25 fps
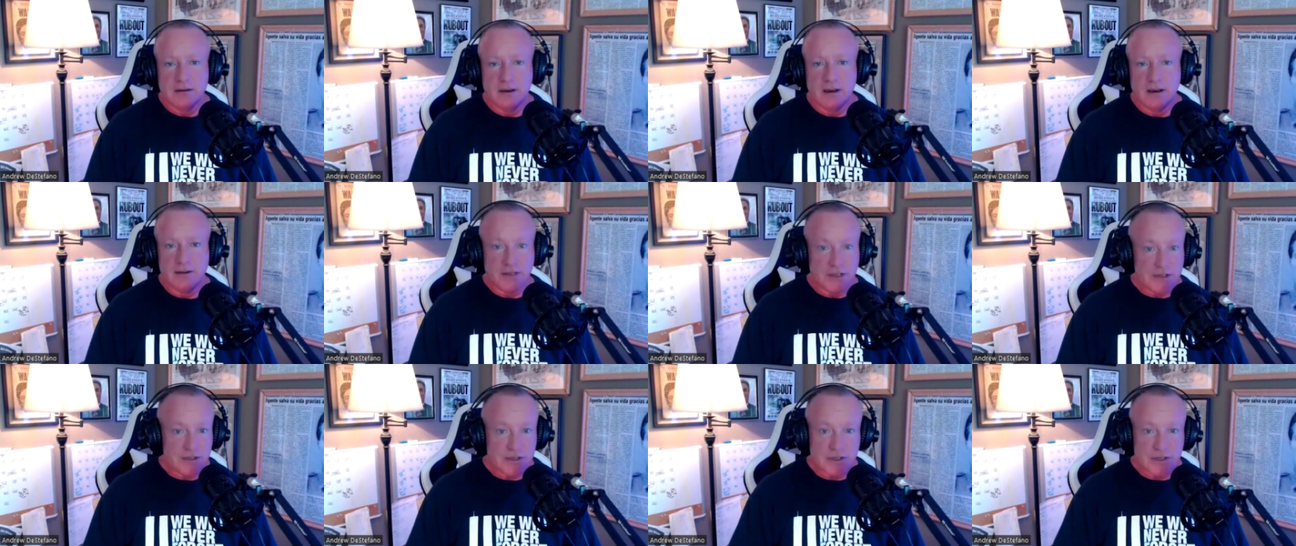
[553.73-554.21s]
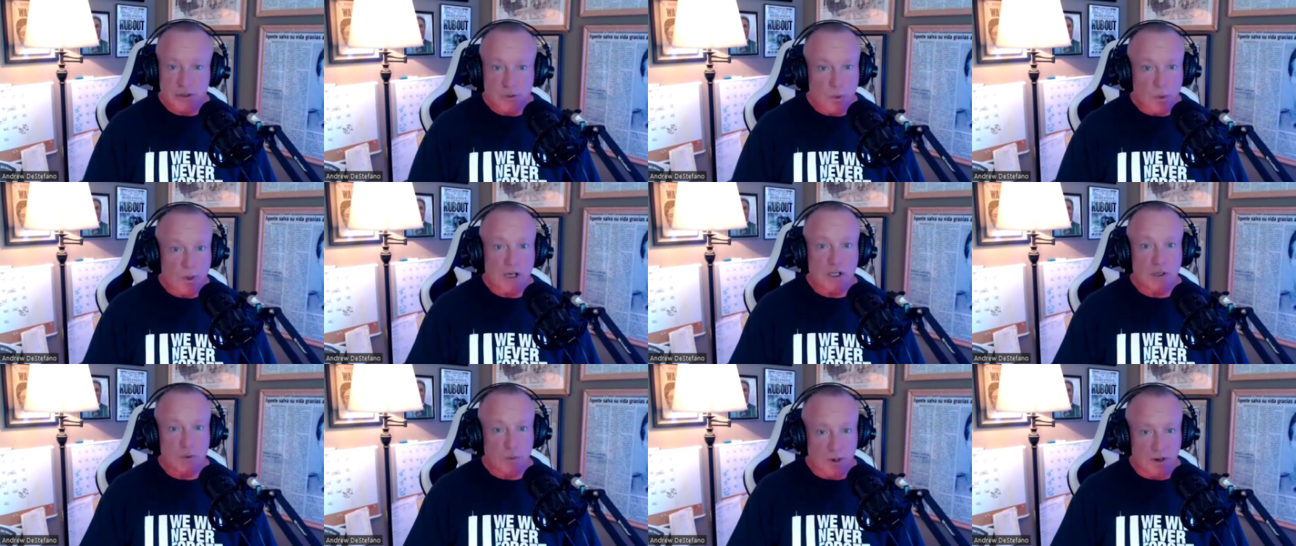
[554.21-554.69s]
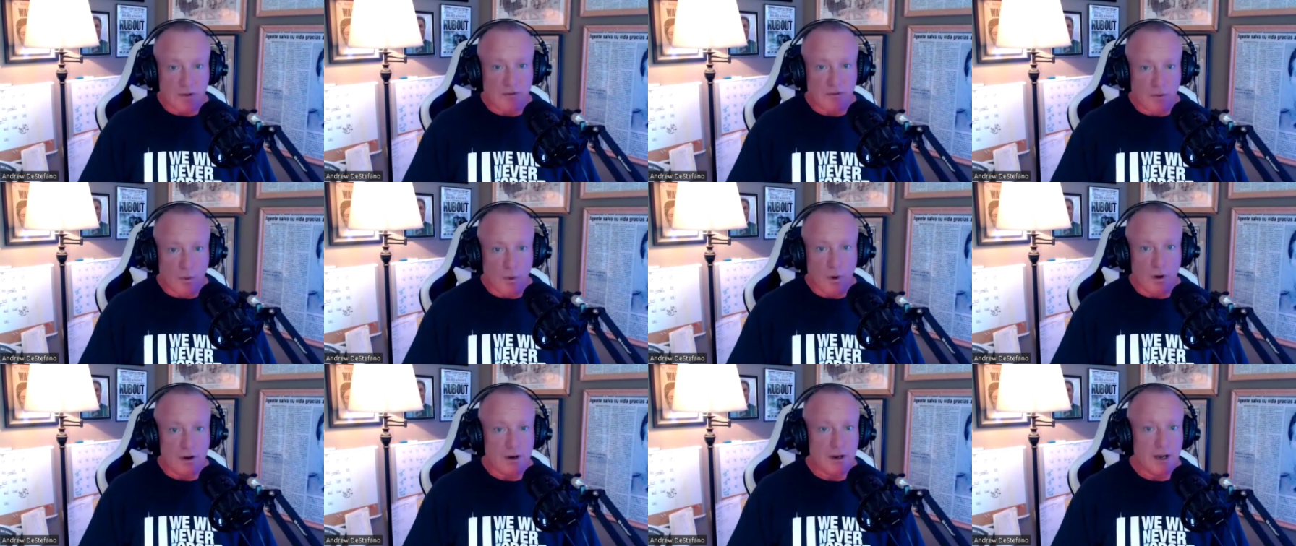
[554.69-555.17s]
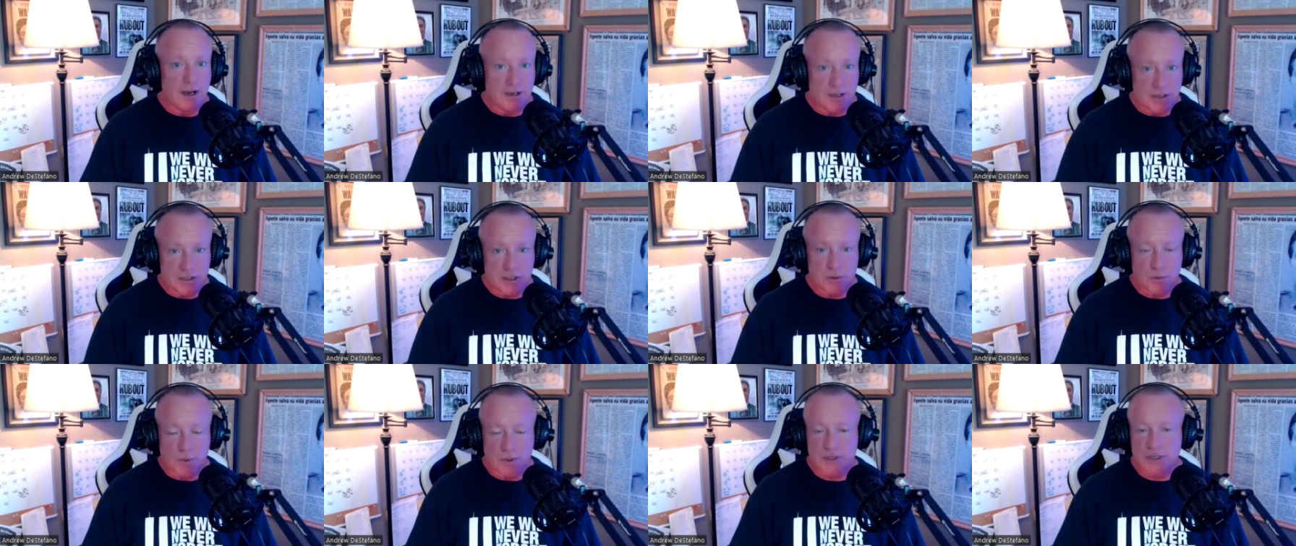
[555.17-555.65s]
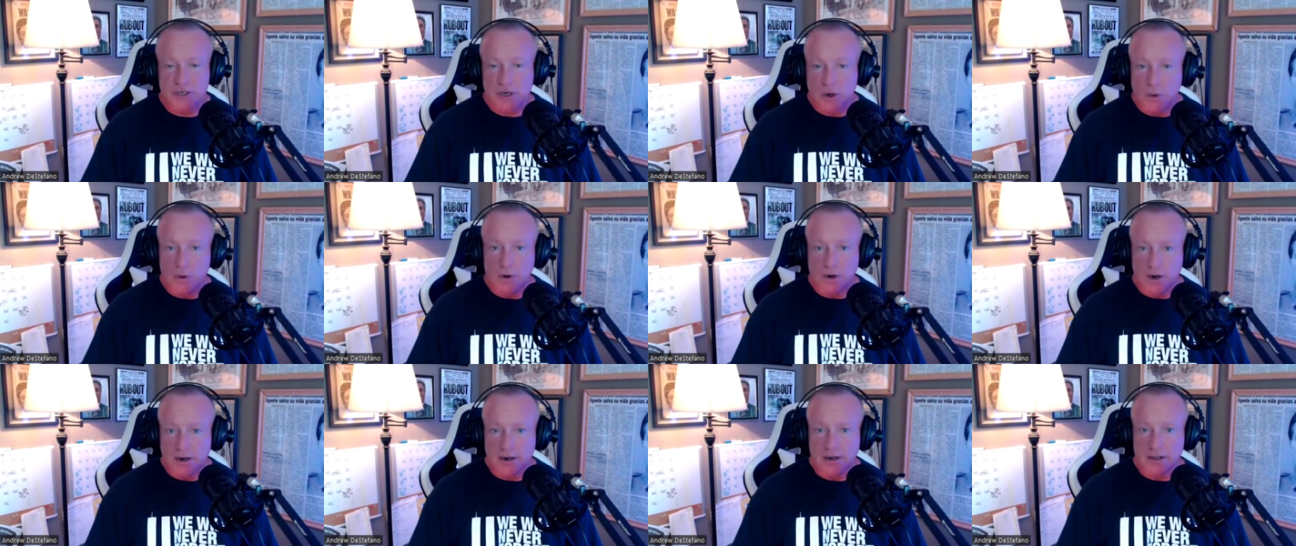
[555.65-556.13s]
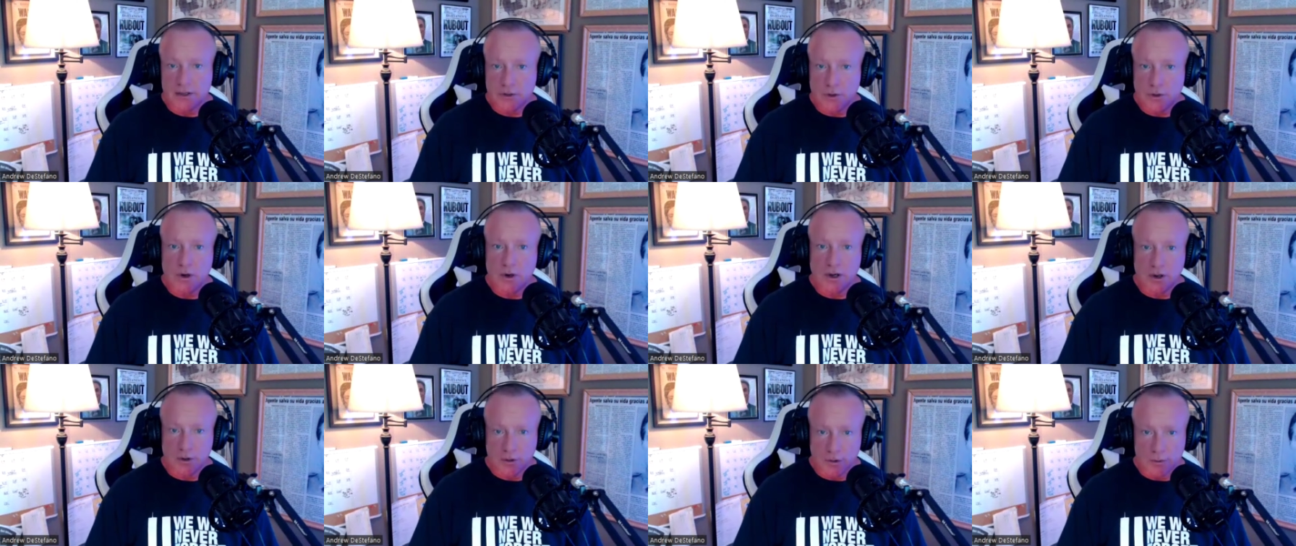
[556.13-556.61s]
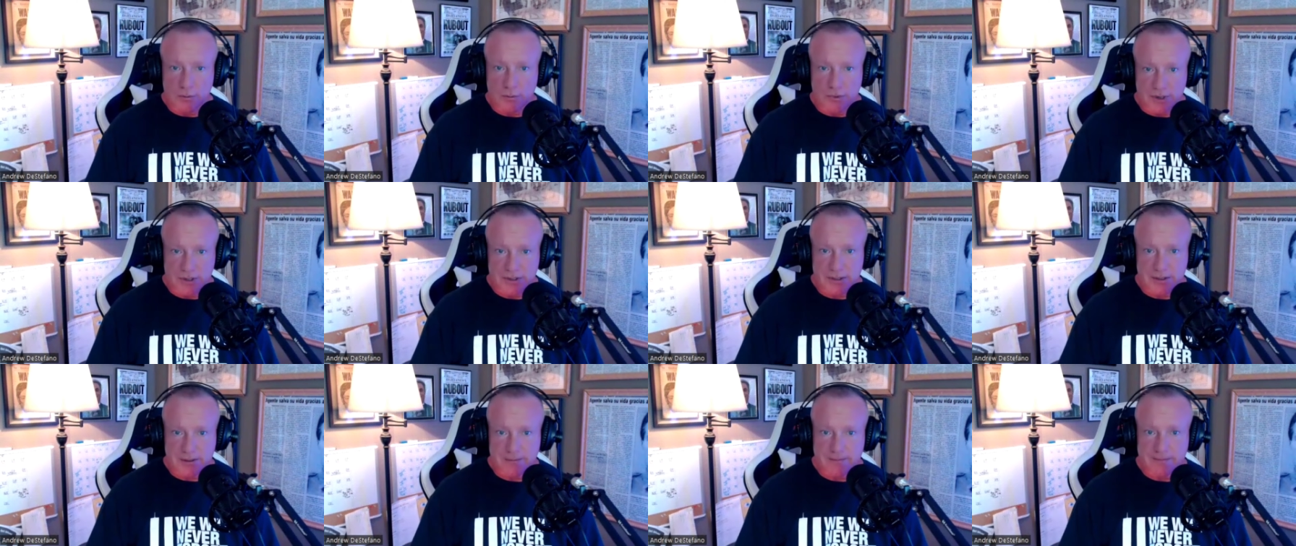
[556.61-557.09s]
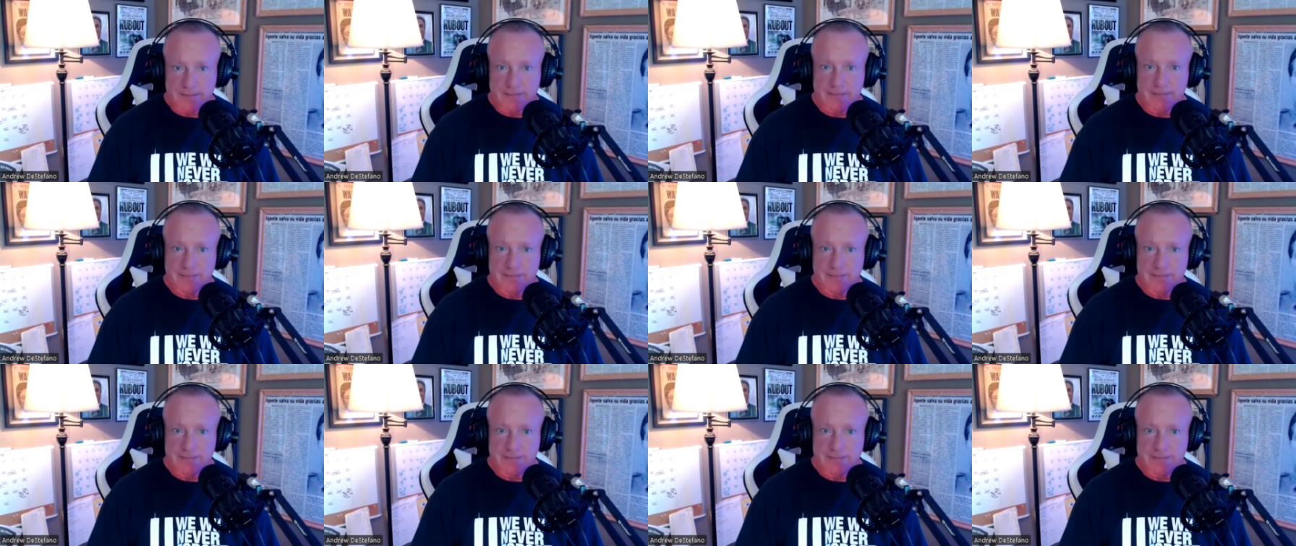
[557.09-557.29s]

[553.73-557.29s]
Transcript: and this is 2024 and this is what's going on in Tocorón prison